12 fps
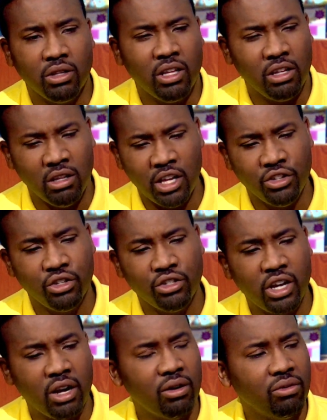You let your
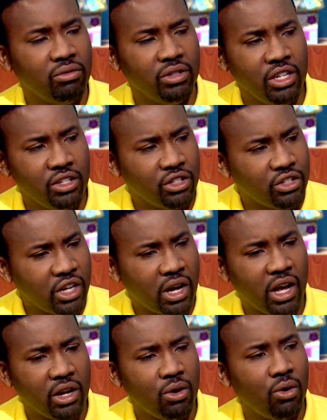child, teach the
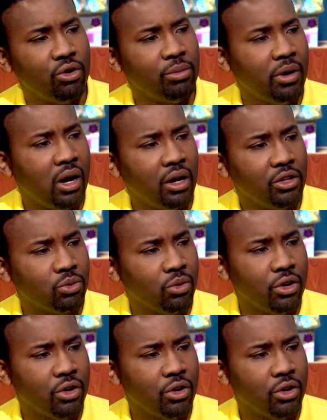child how to hold the bottle as